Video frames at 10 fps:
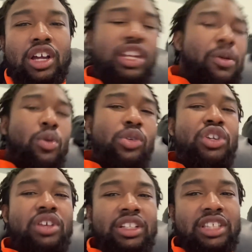Yeah, well,
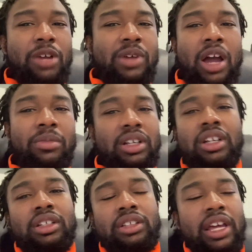you didn't tell me how,
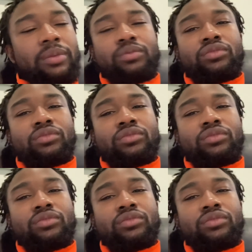like,